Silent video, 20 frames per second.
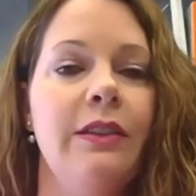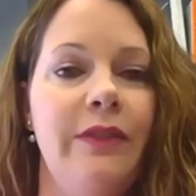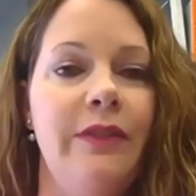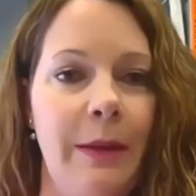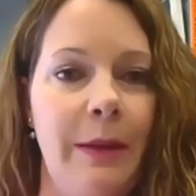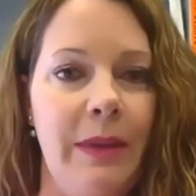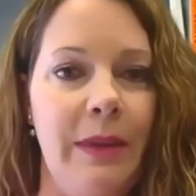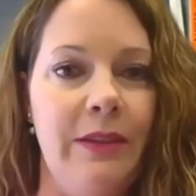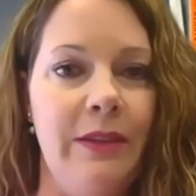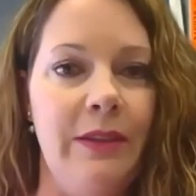
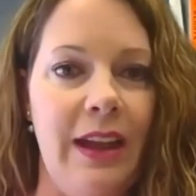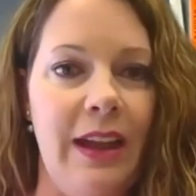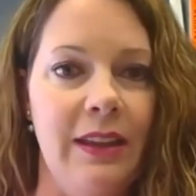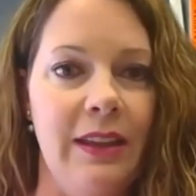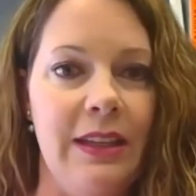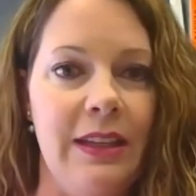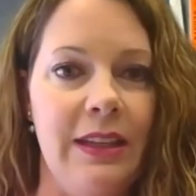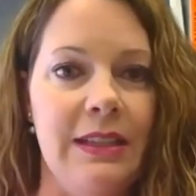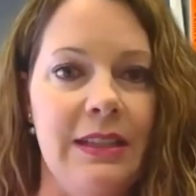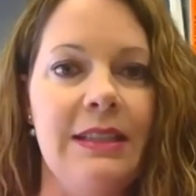family
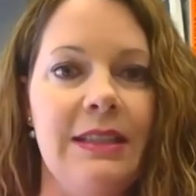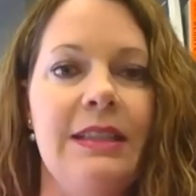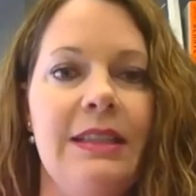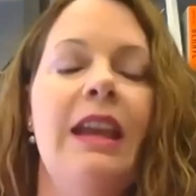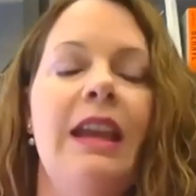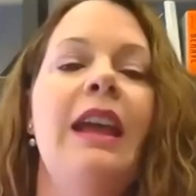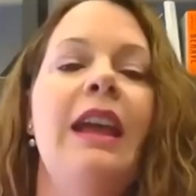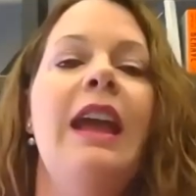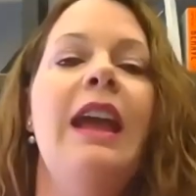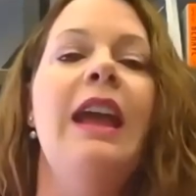violence
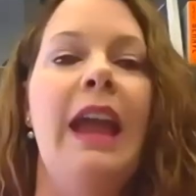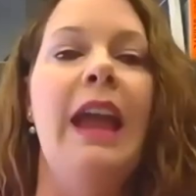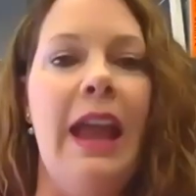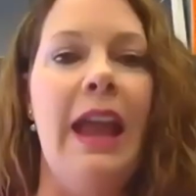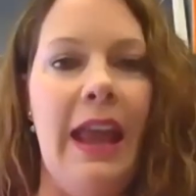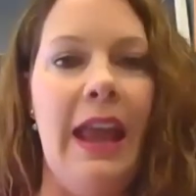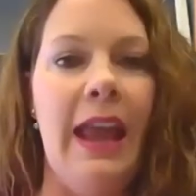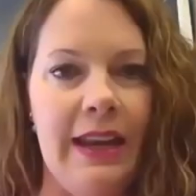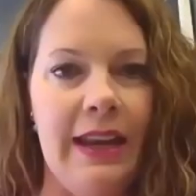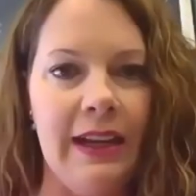
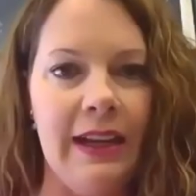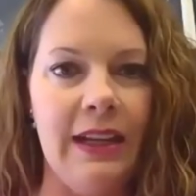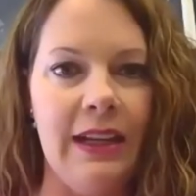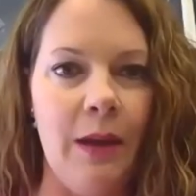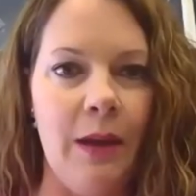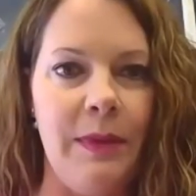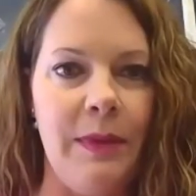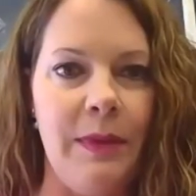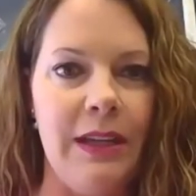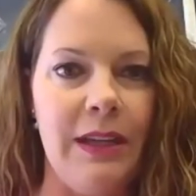and
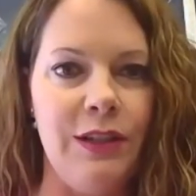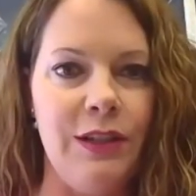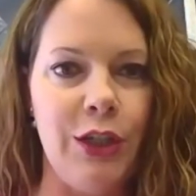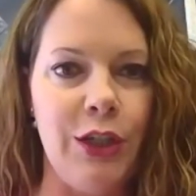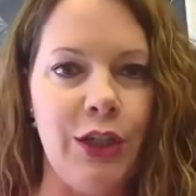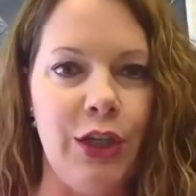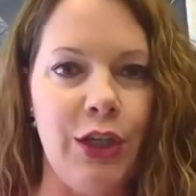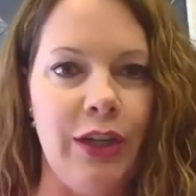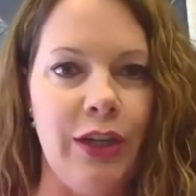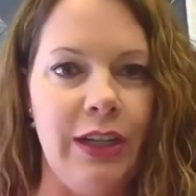economic
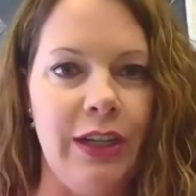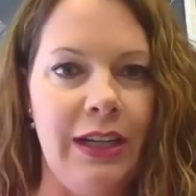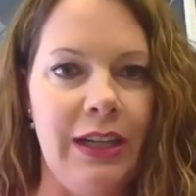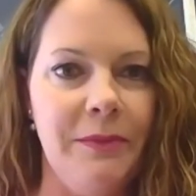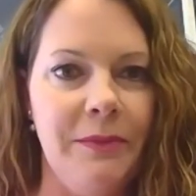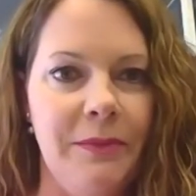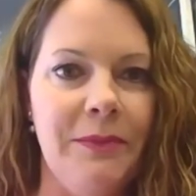insecurity.